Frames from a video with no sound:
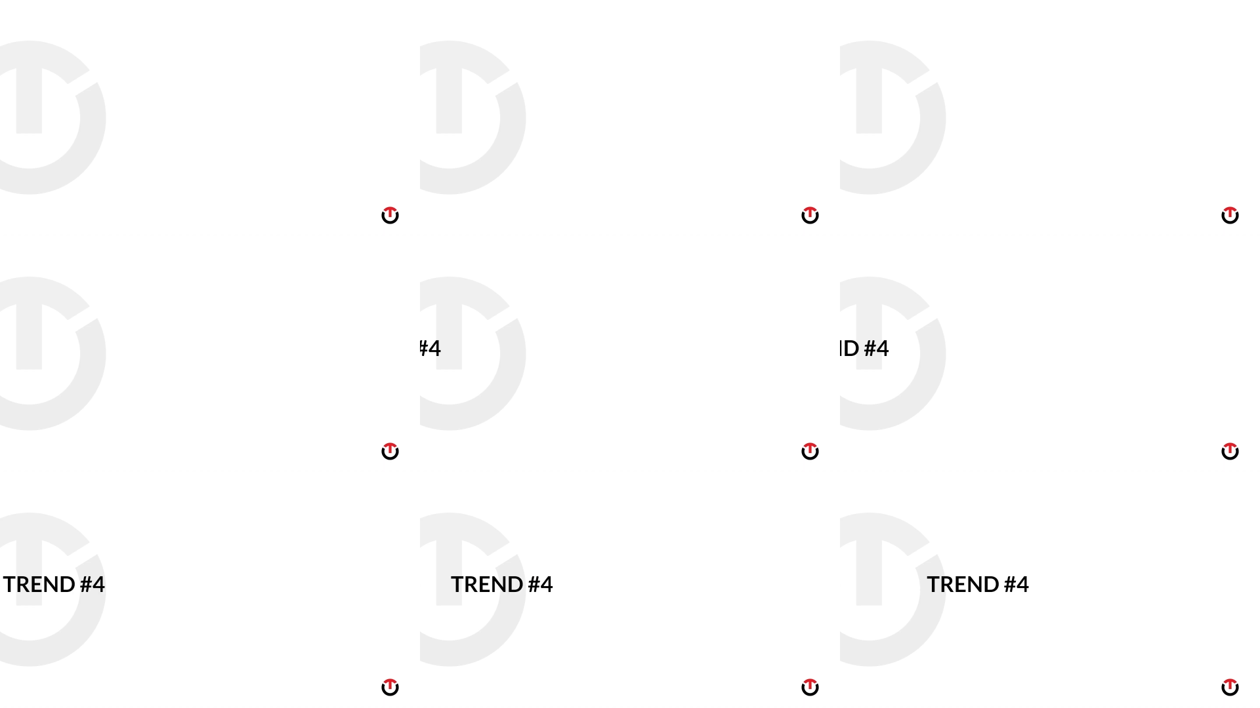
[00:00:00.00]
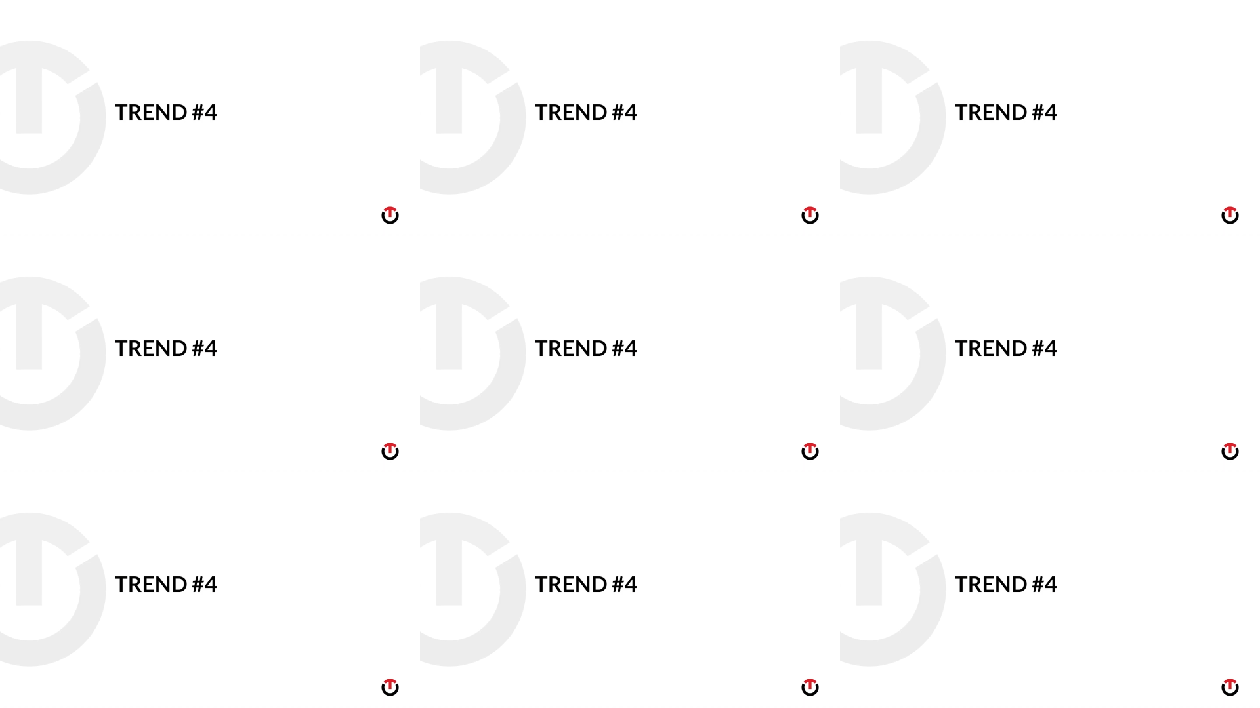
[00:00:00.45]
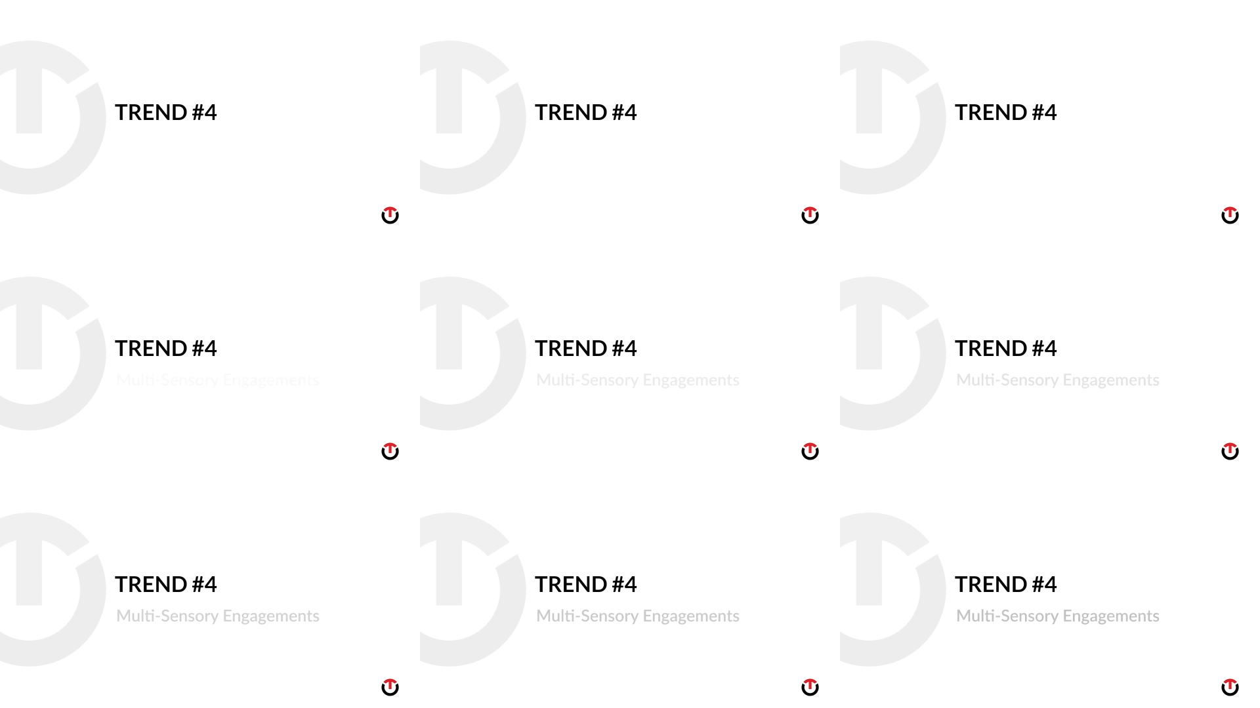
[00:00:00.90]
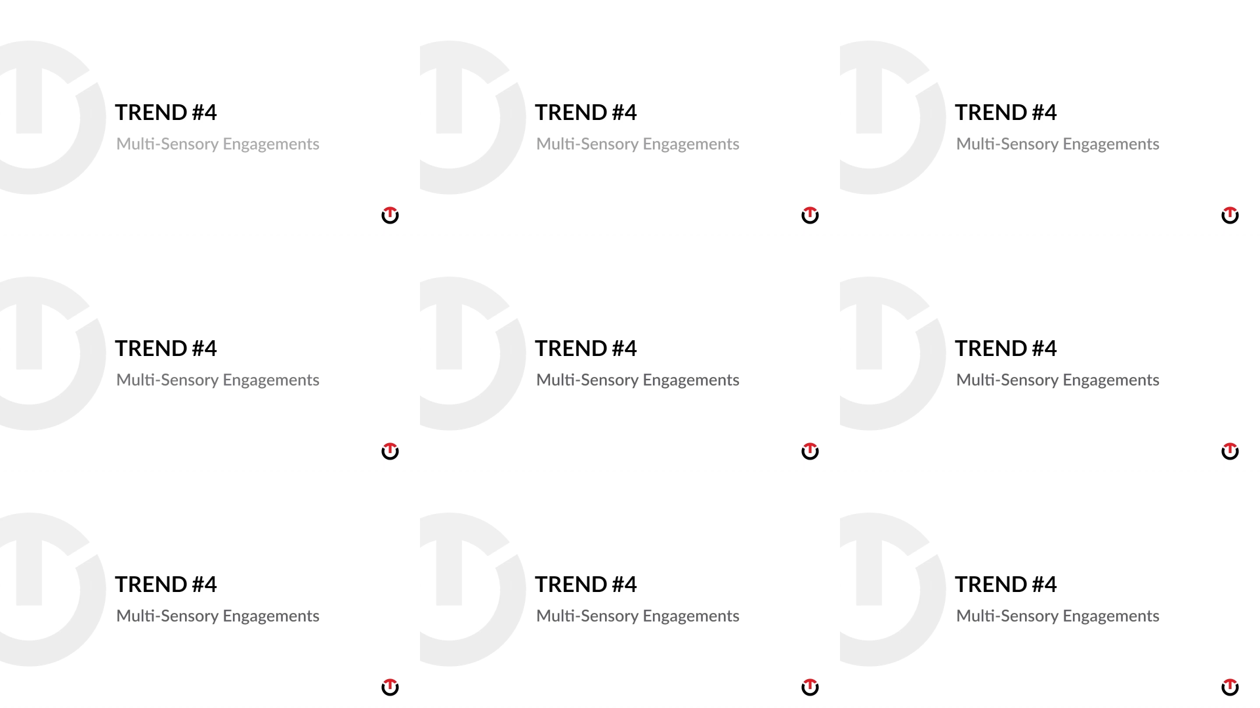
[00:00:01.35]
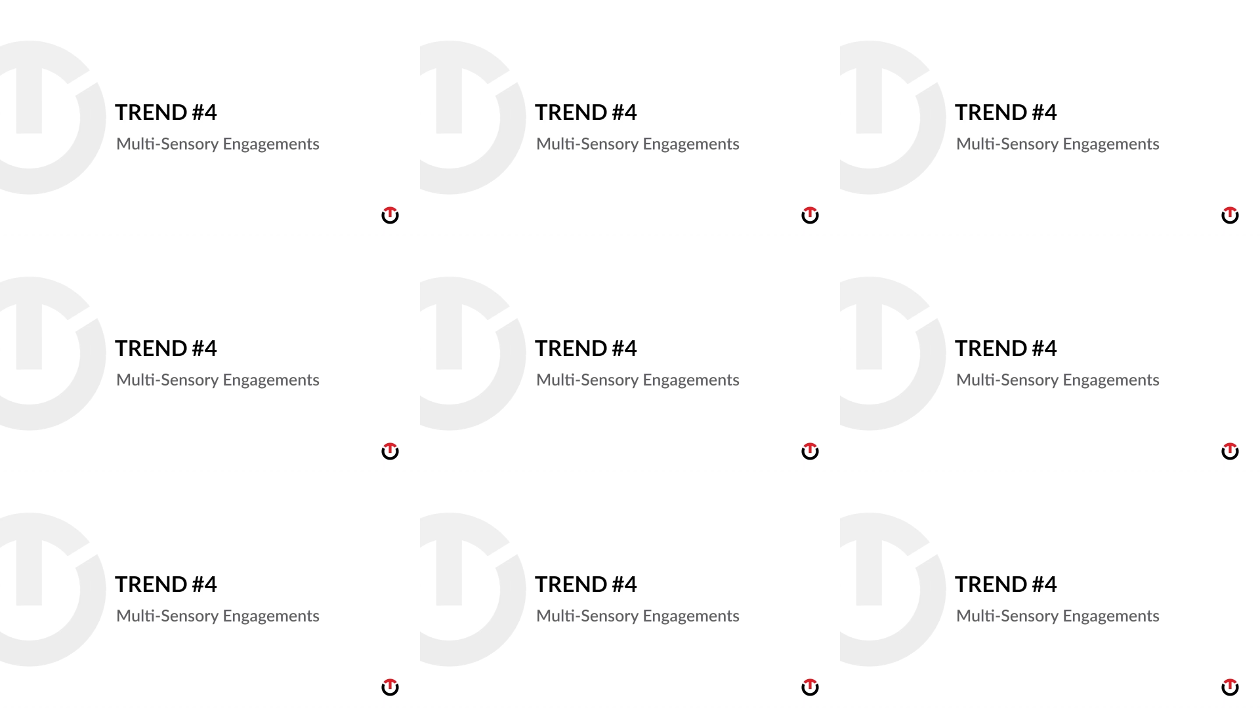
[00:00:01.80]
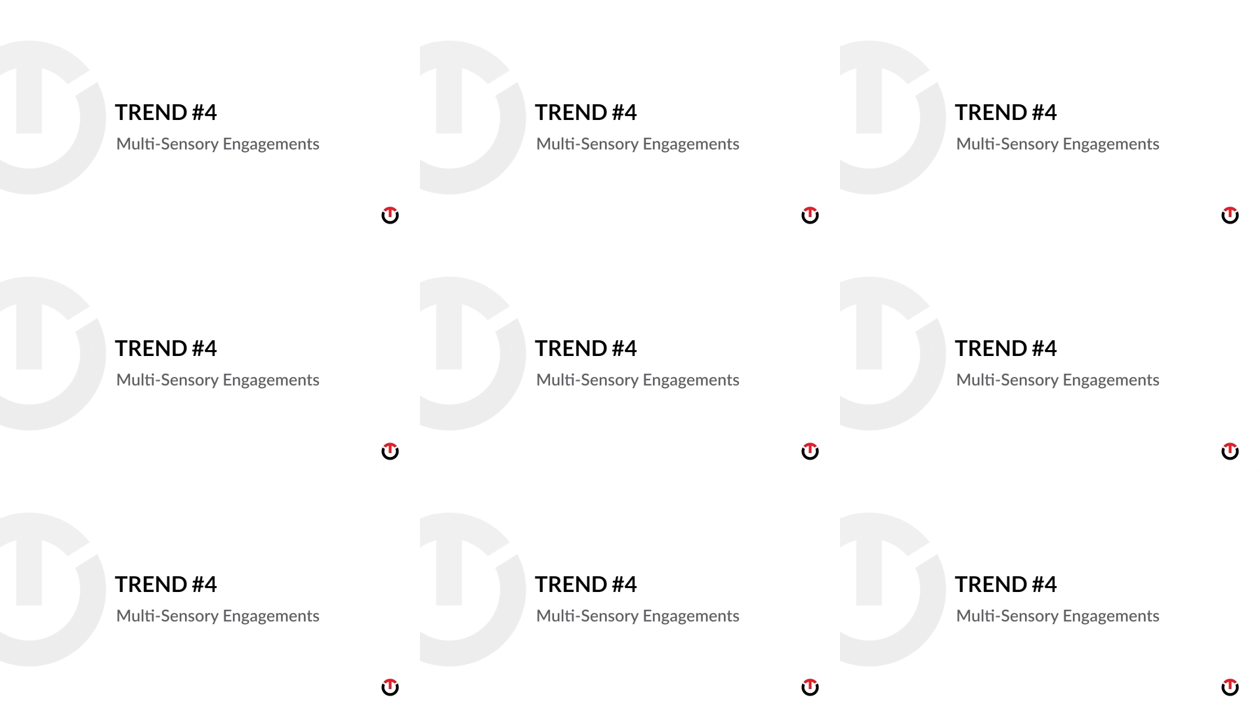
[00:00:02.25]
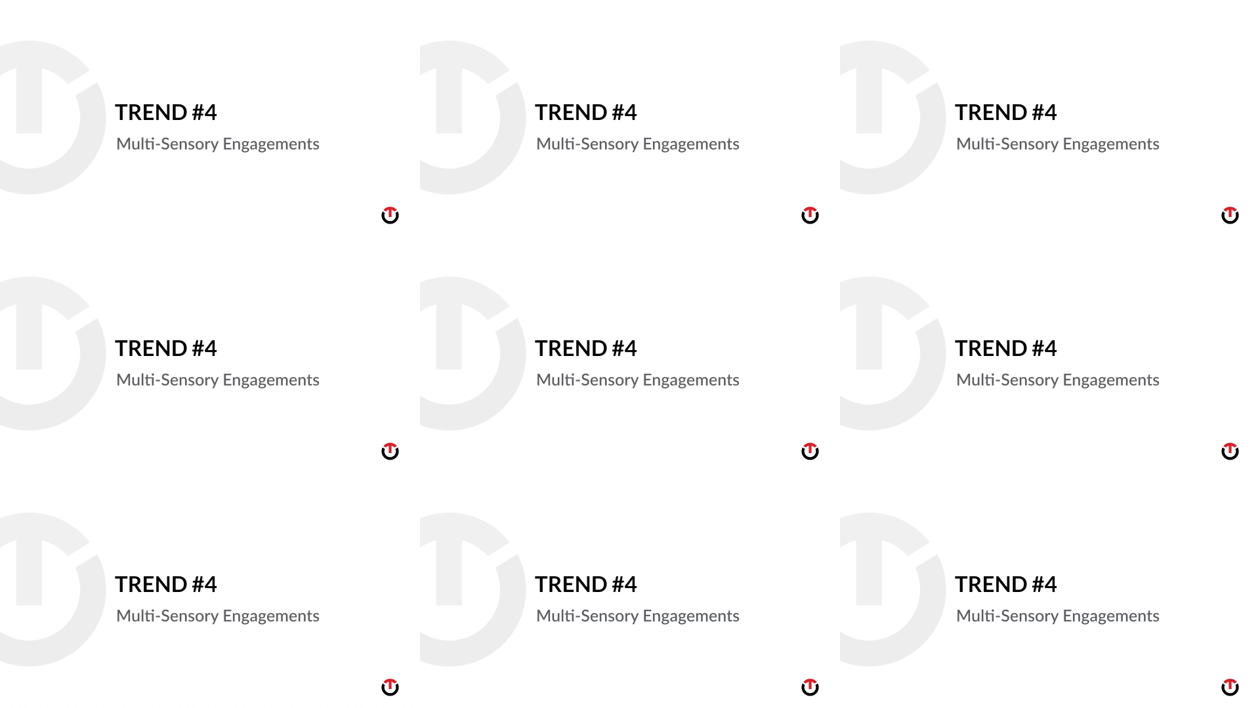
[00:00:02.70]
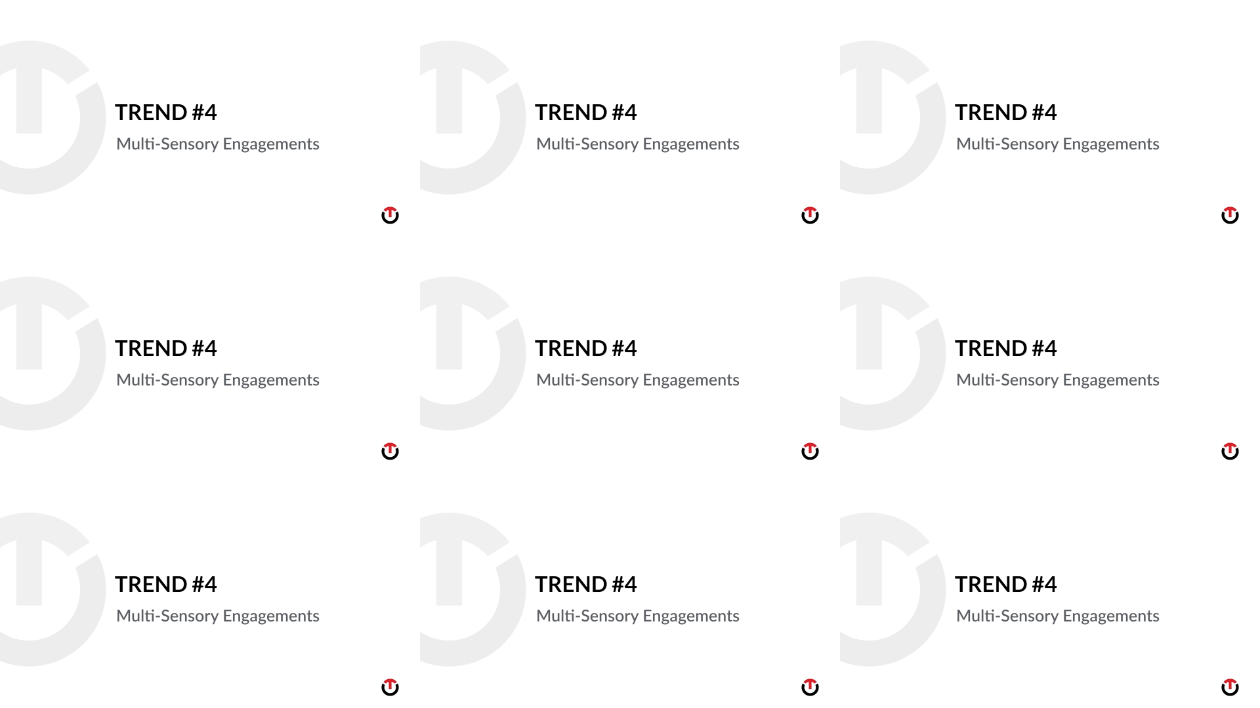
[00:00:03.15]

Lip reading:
(no speaker visible)